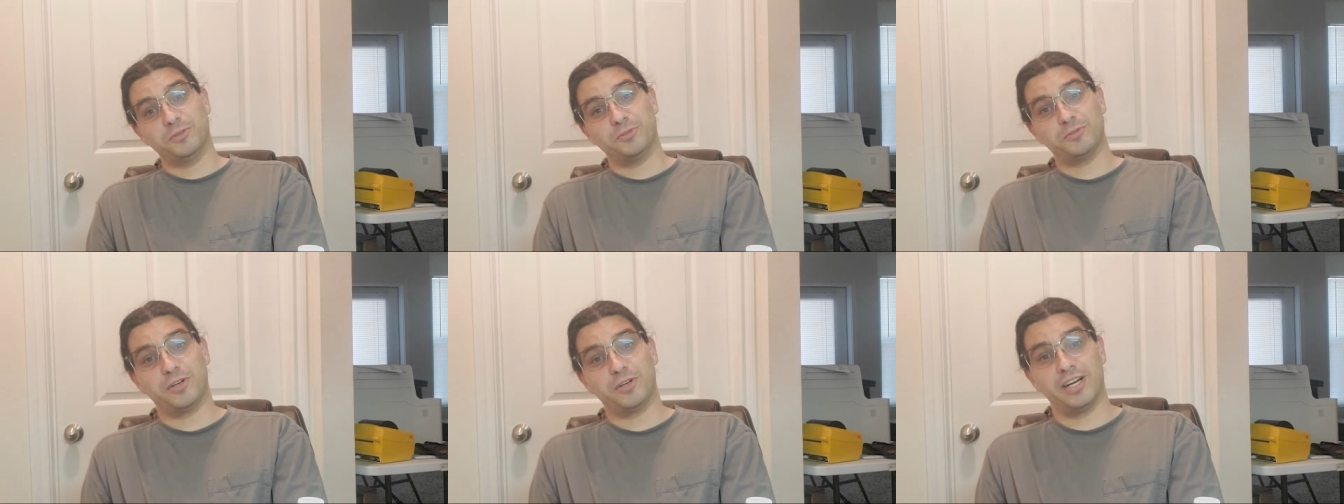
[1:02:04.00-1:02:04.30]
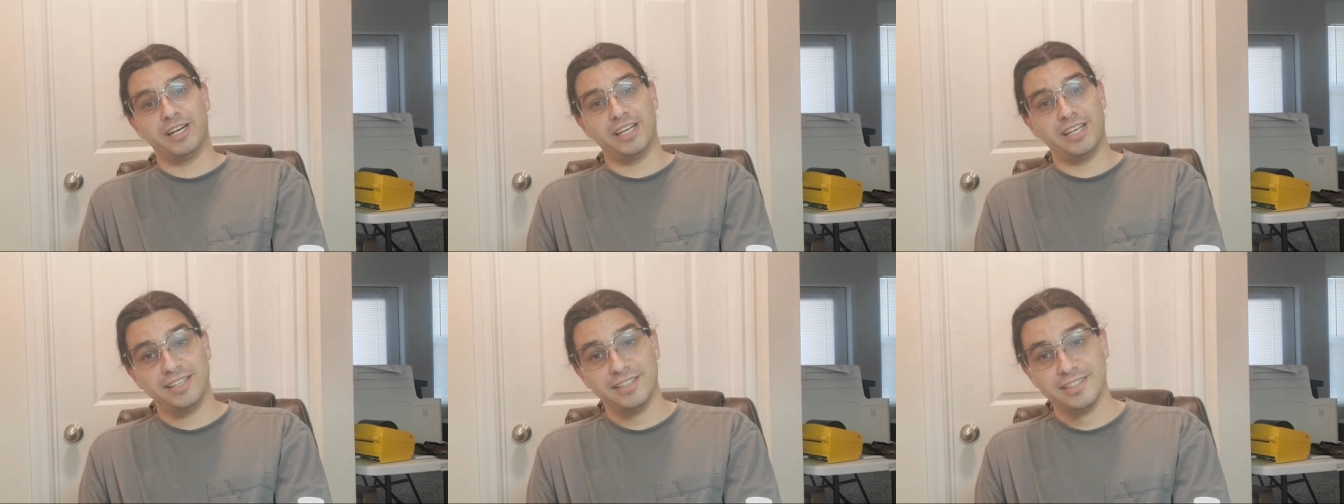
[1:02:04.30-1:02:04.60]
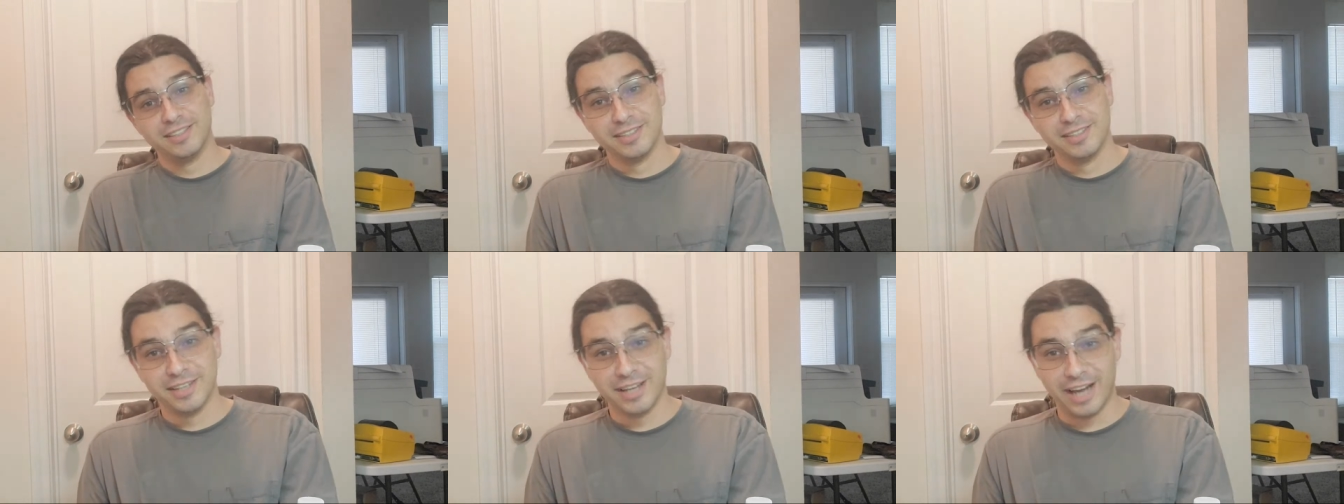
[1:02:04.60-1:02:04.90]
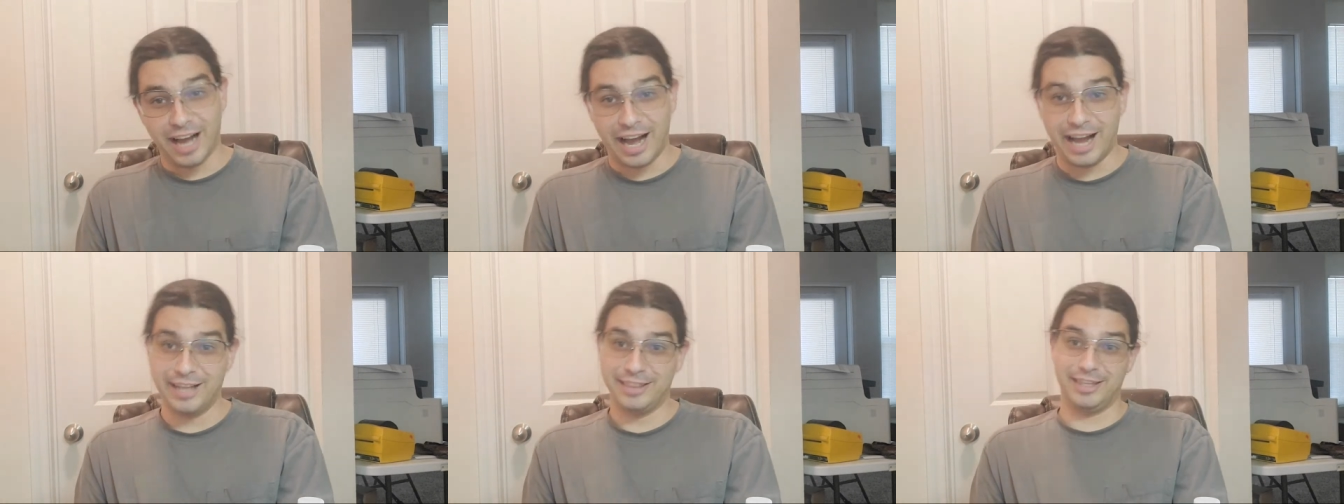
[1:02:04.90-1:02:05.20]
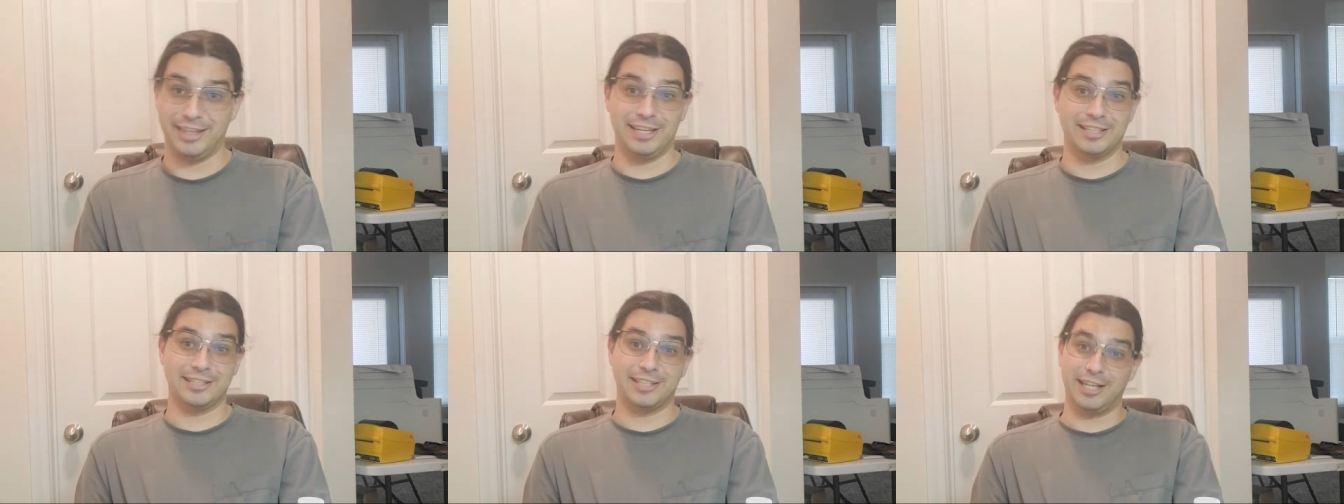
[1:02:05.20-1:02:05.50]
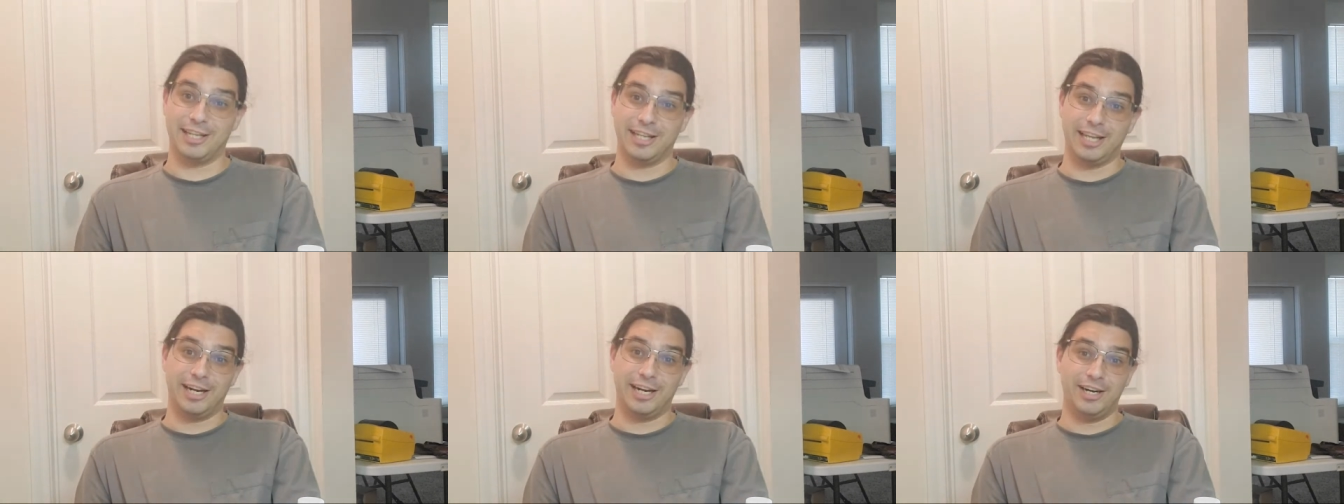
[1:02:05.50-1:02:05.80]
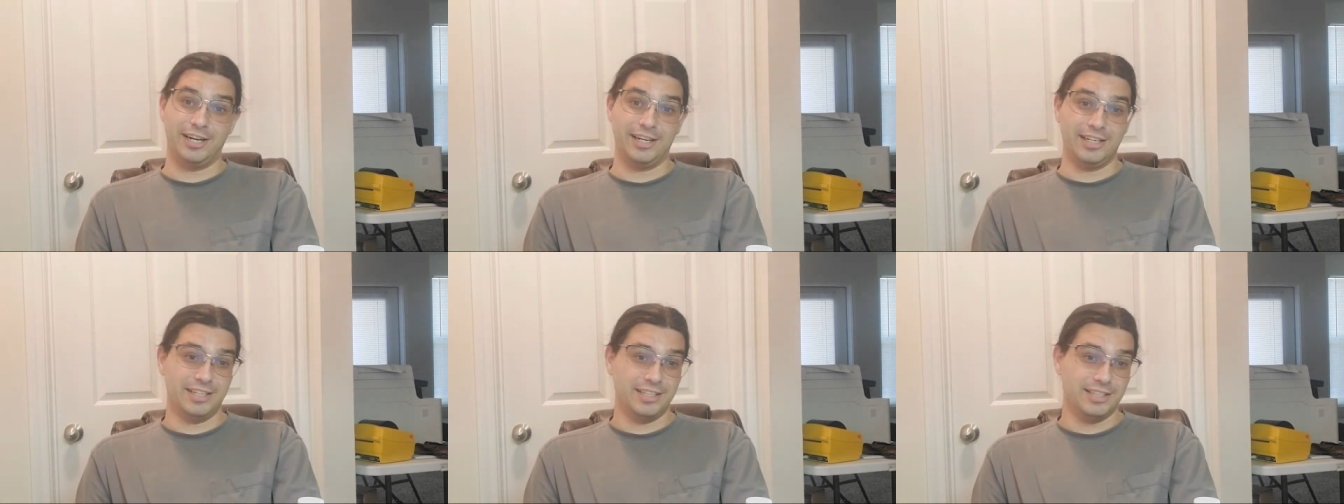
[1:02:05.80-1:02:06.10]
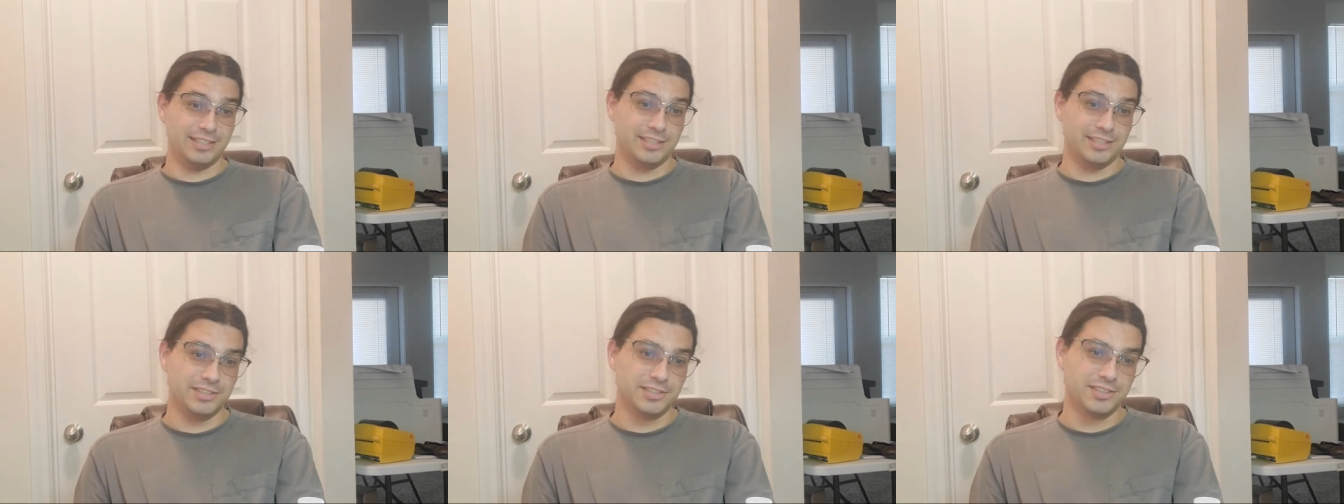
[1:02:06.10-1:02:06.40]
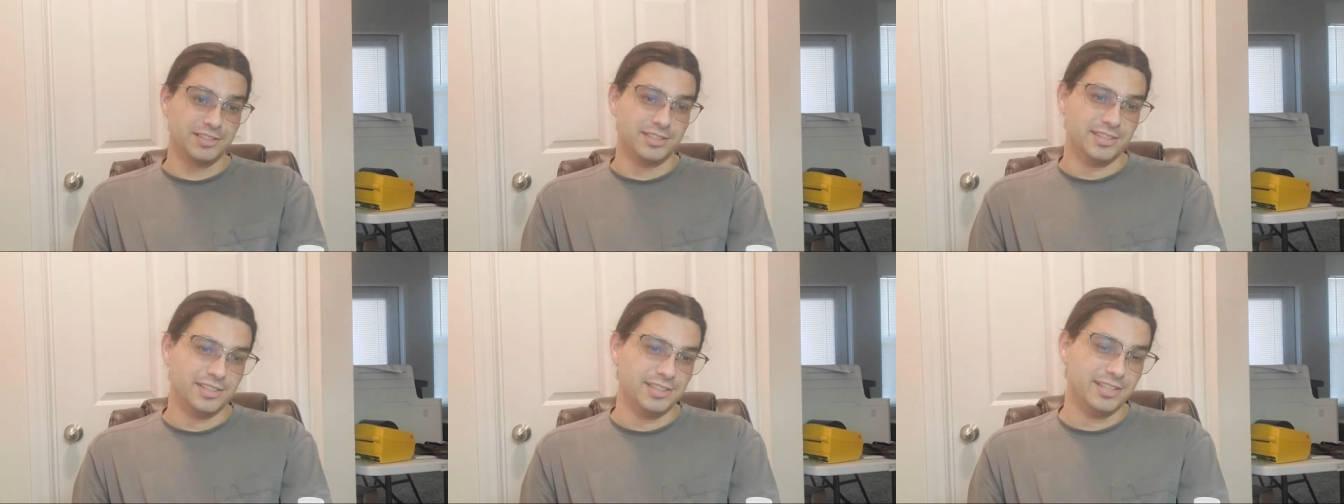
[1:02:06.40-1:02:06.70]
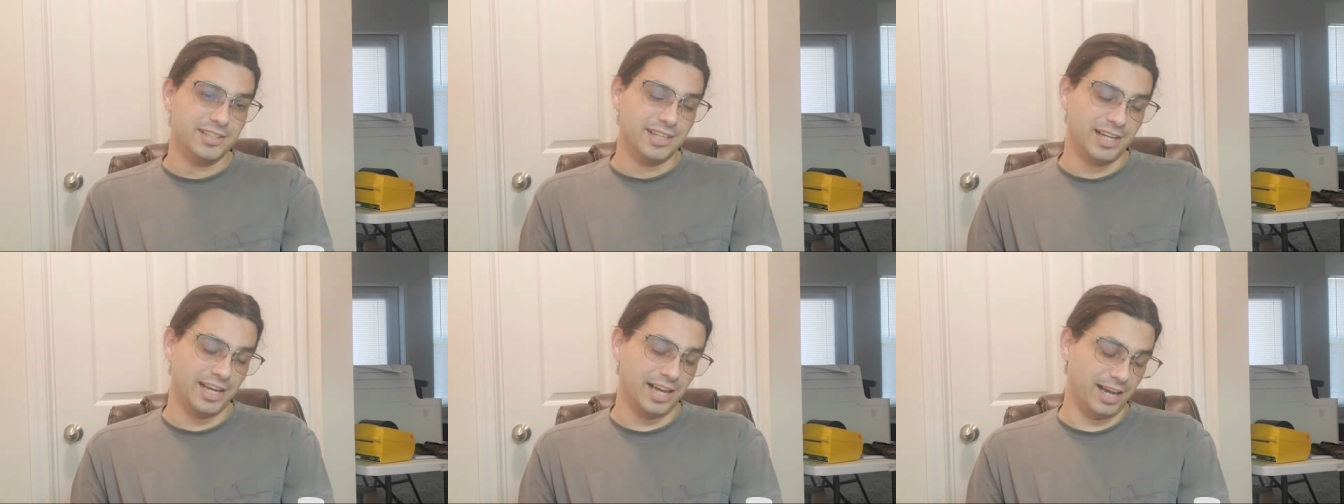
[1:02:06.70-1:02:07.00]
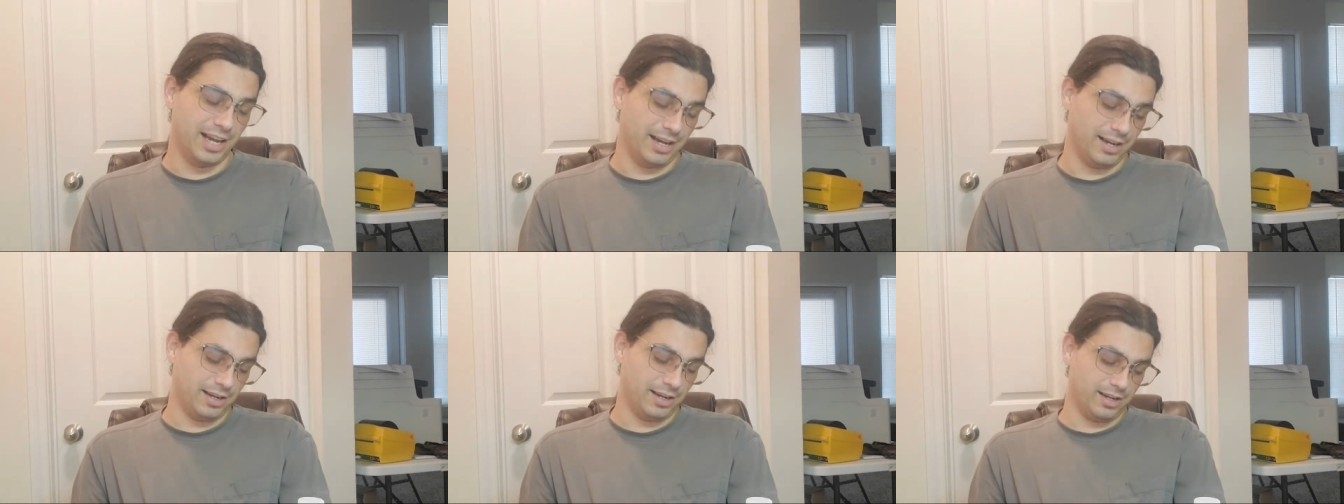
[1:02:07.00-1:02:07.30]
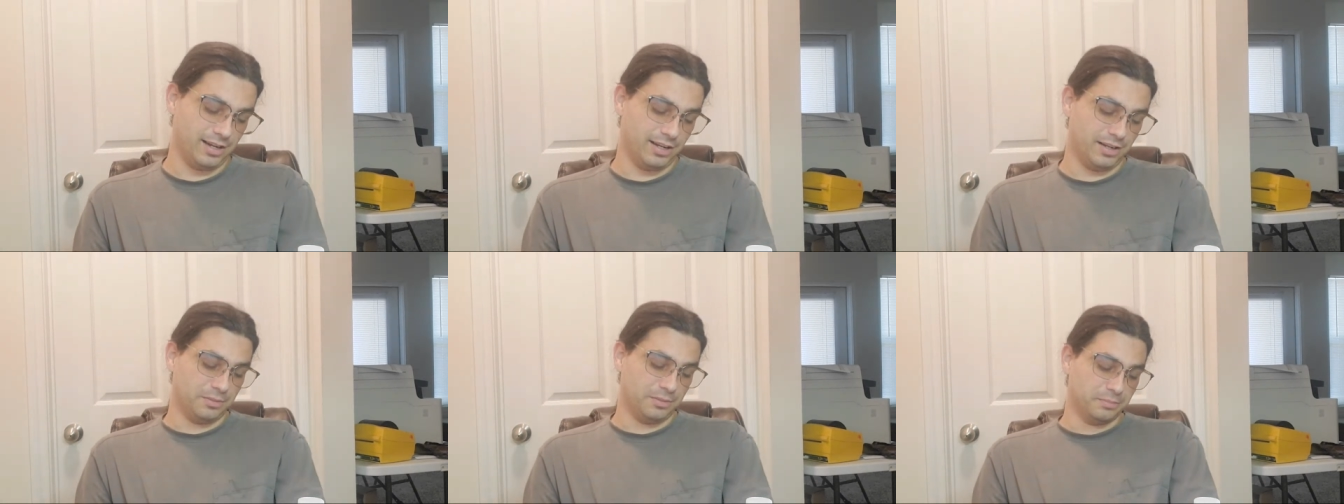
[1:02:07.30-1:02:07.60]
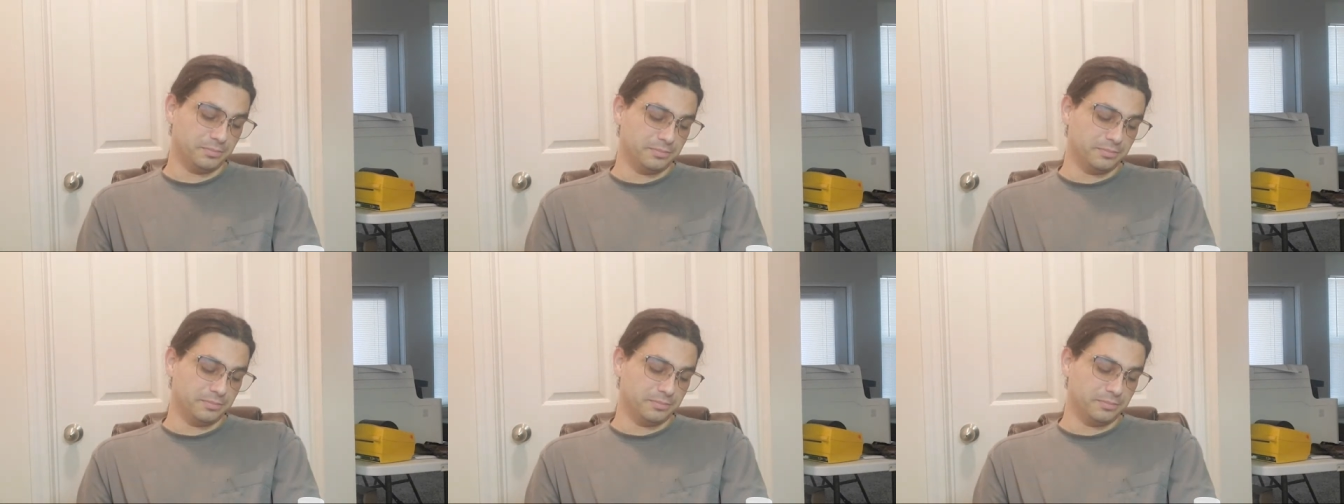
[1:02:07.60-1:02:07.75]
funny. I think it's hilarious. Uh,